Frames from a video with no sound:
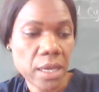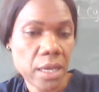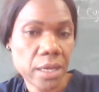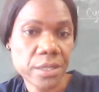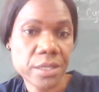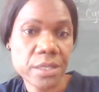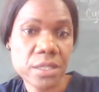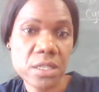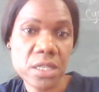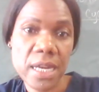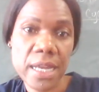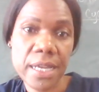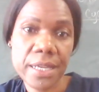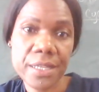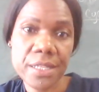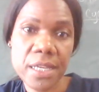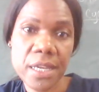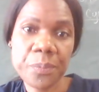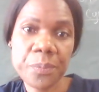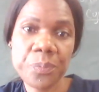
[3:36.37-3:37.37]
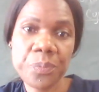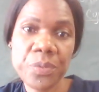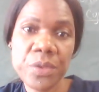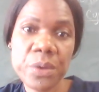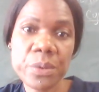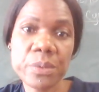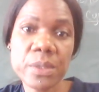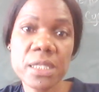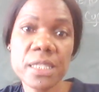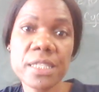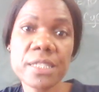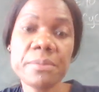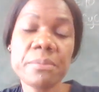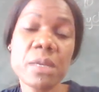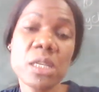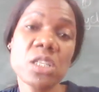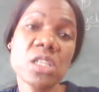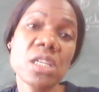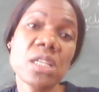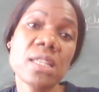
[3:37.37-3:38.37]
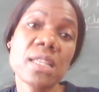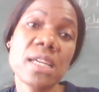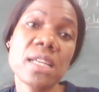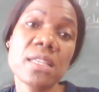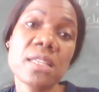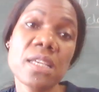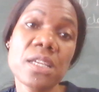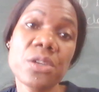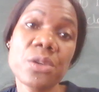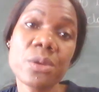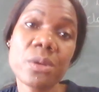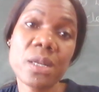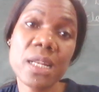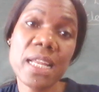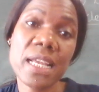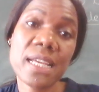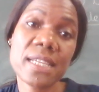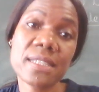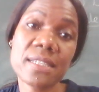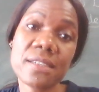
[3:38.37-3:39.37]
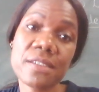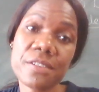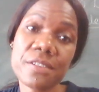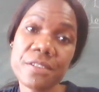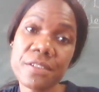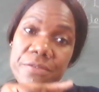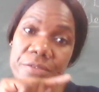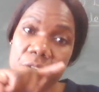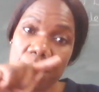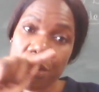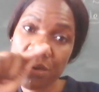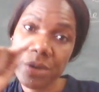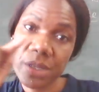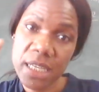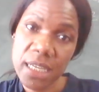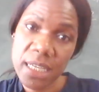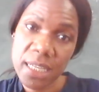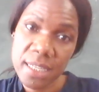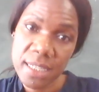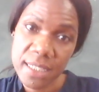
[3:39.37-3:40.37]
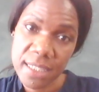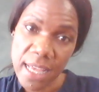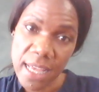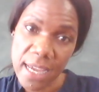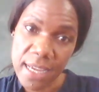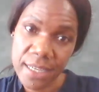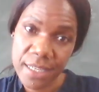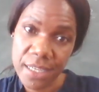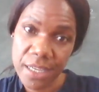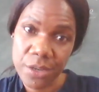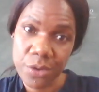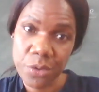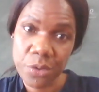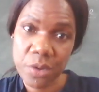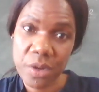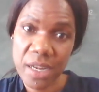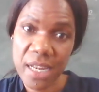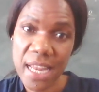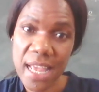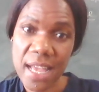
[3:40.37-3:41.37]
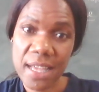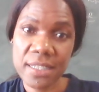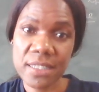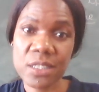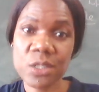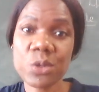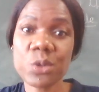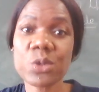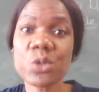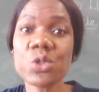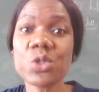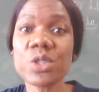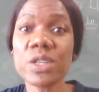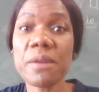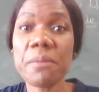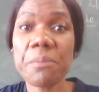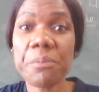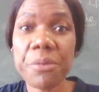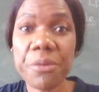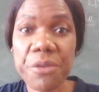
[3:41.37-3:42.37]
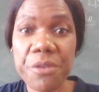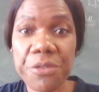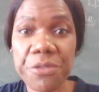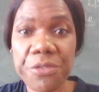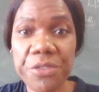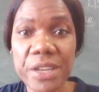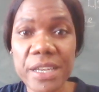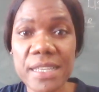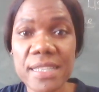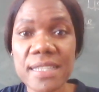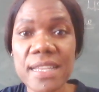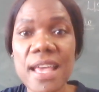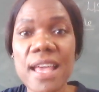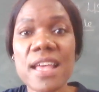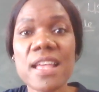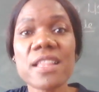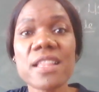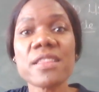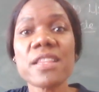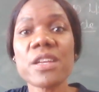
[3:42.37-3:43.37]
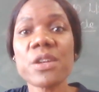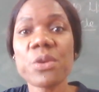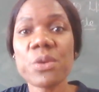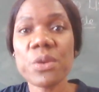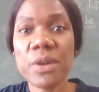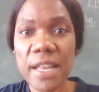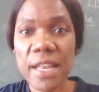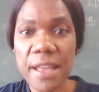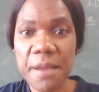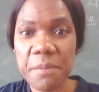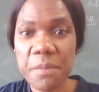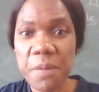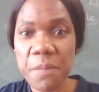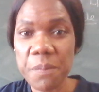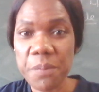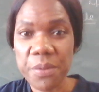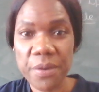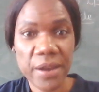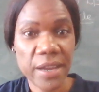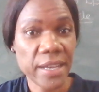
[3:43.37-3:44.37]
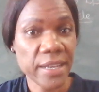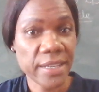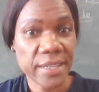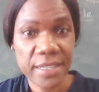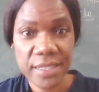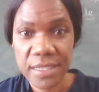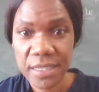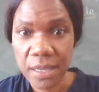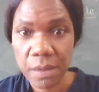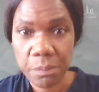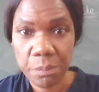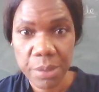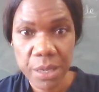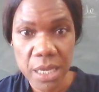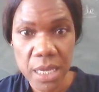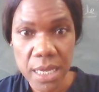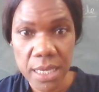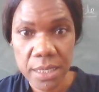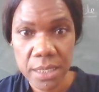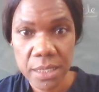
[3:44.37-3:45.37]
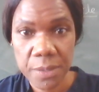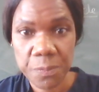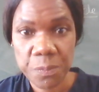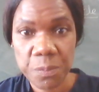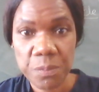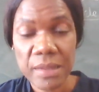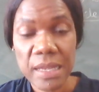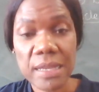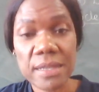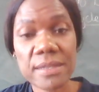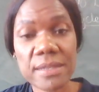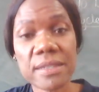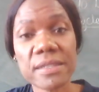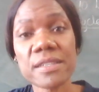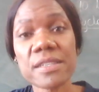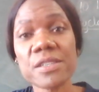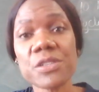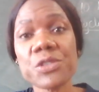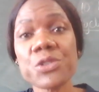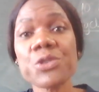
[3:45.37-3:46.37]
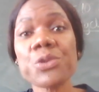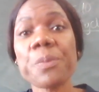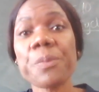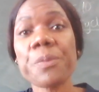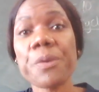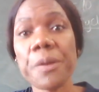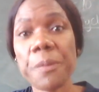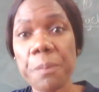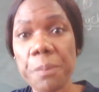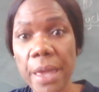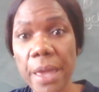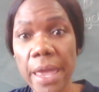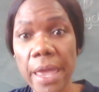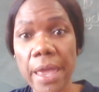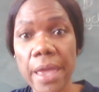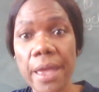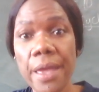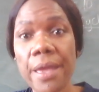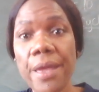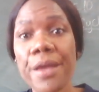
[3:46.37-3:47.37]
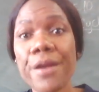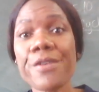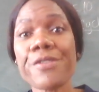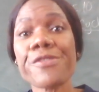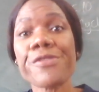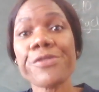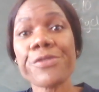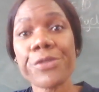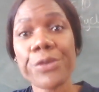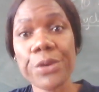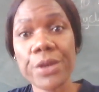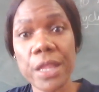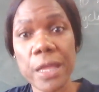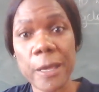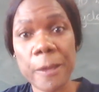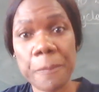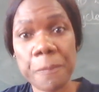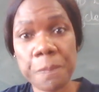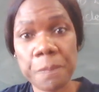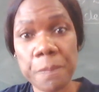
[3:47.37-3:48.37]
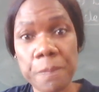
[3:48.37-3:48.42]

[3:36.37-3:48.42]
structure, we did mention that the nucleus is found inside a nucleus. So during prophase, the nuclear membrane disappears. This is to prepare for the